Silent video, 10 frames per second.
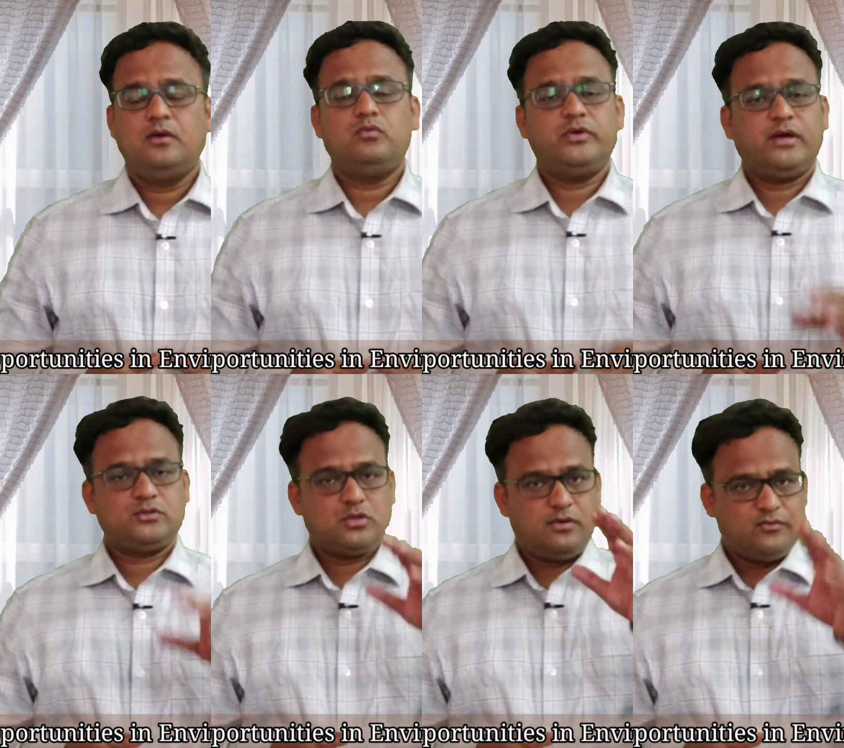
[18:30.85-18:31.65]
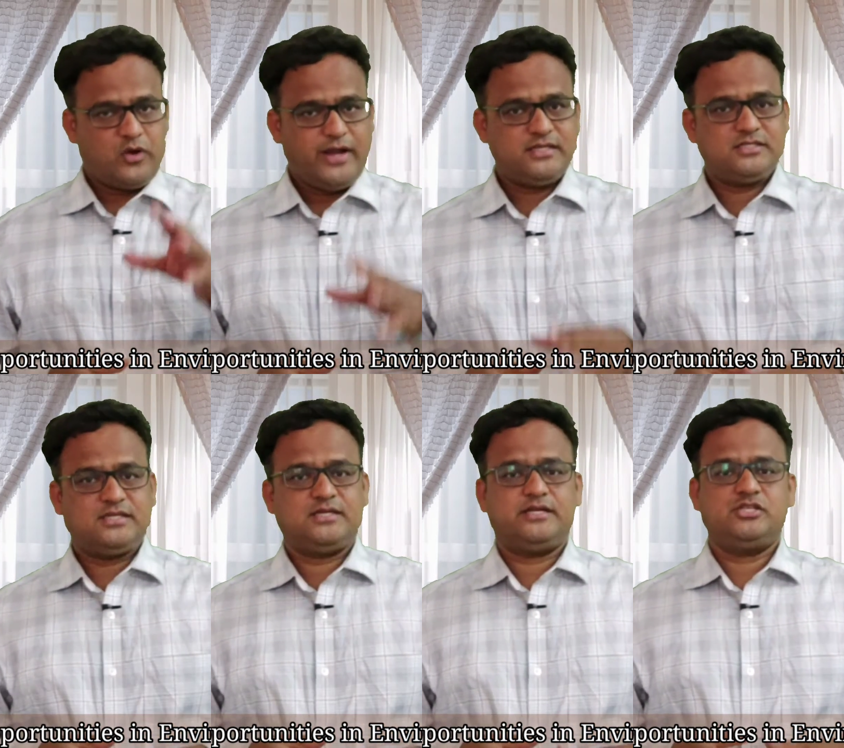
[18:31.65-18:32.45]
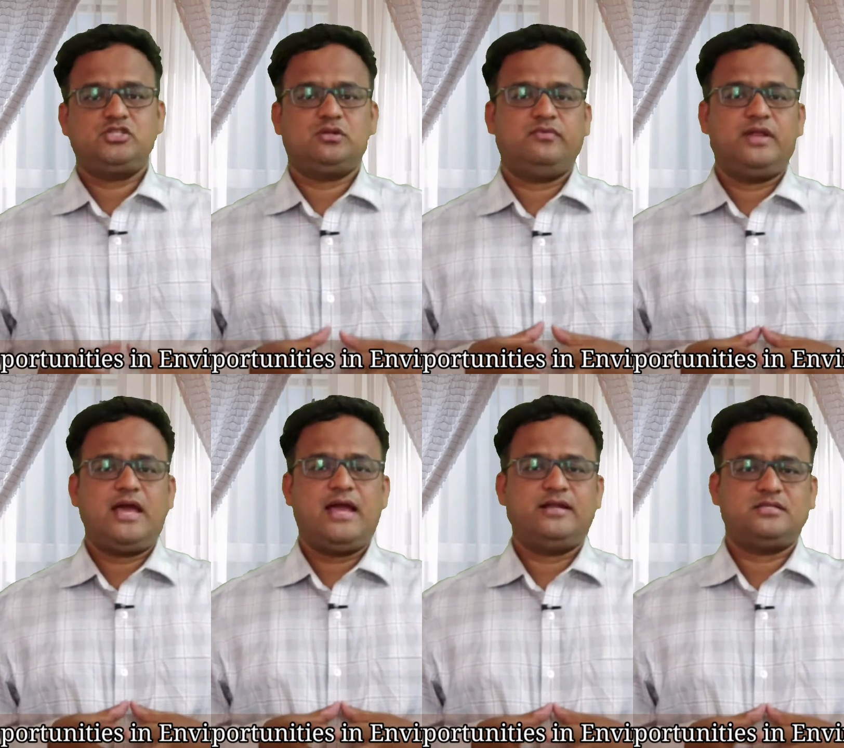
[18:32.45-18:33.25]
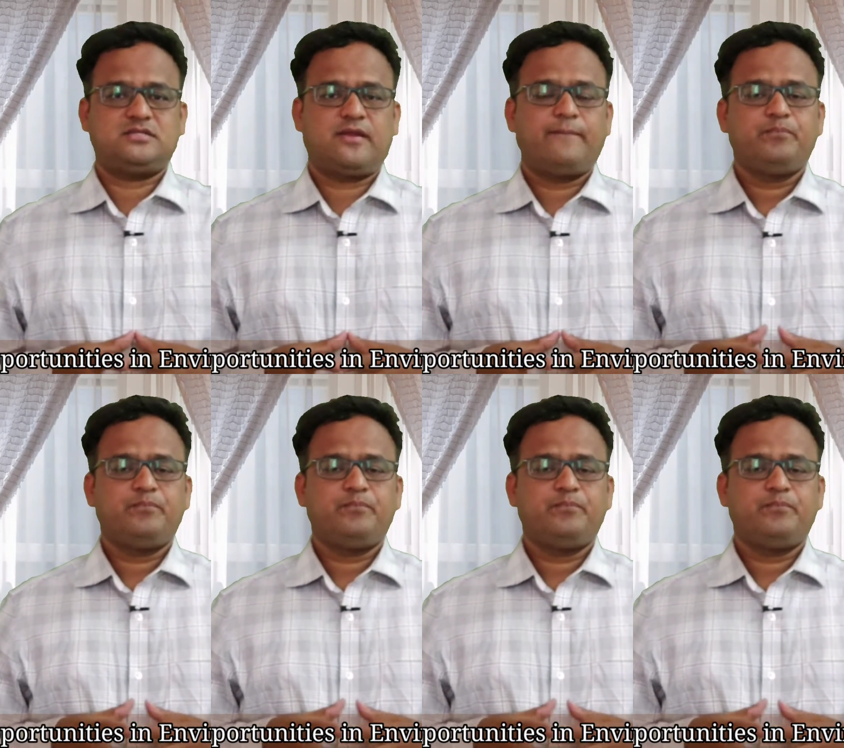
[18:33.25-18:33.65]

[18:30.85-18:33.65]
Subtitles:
we have to avoid the degradation of lands.